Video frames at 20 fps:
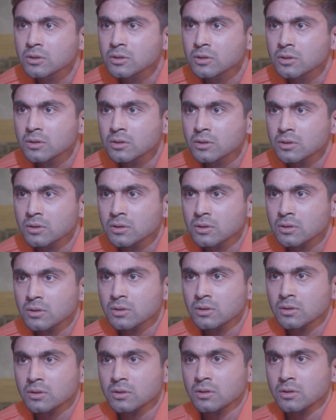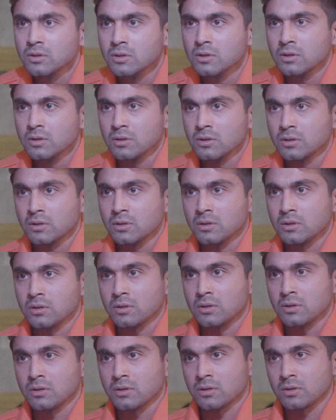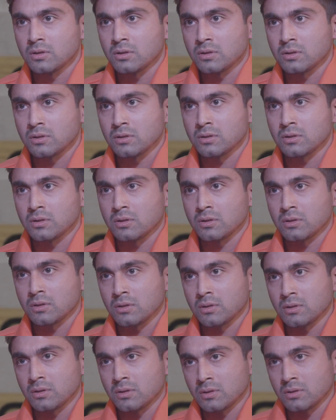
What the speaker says: No one is speaking in this clip.